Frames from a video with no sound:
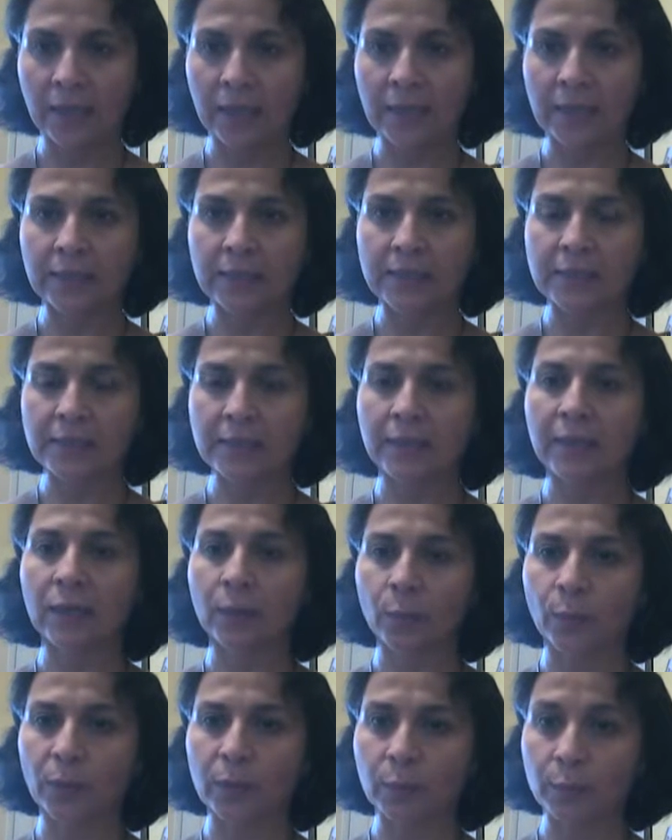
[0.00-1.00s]
and
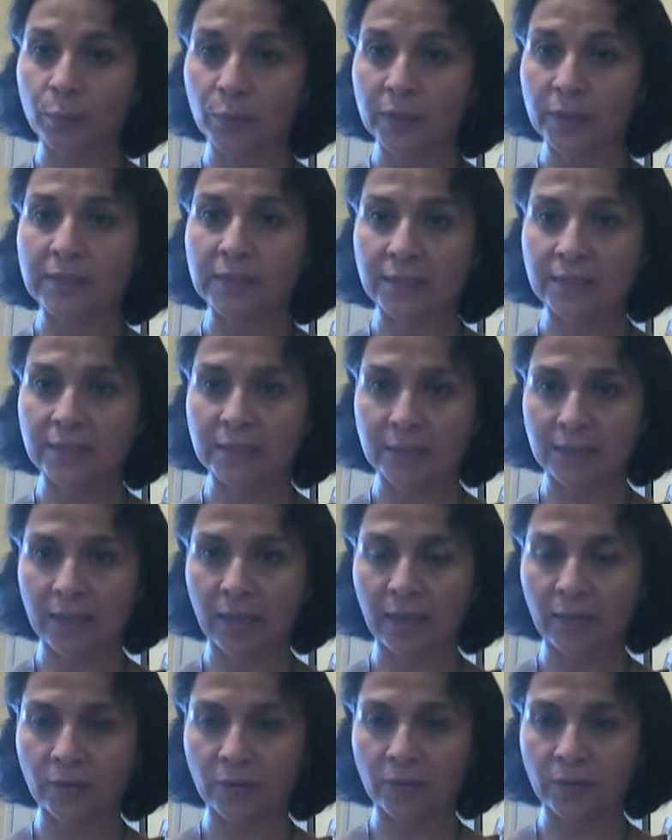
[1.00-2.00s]
seeing what brings us
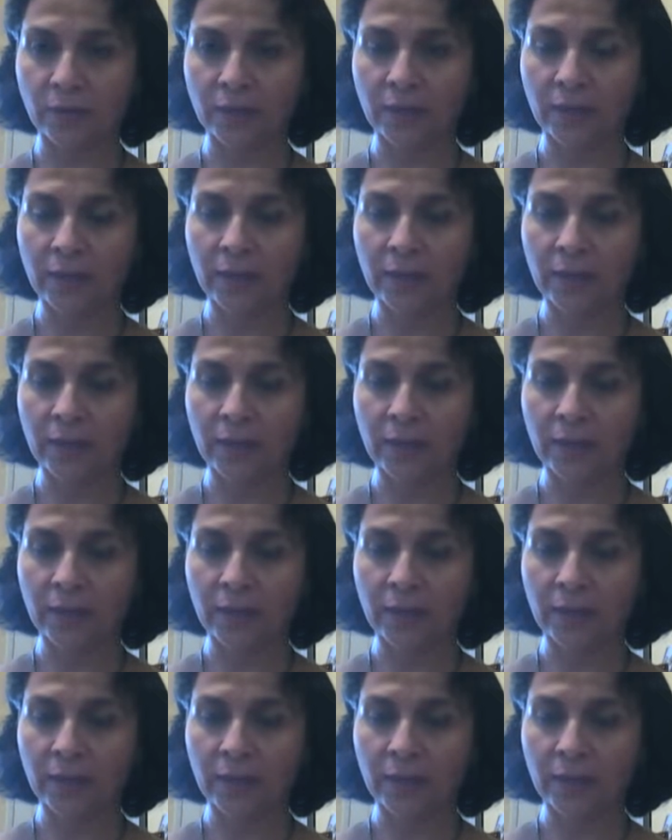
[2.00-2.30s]
together.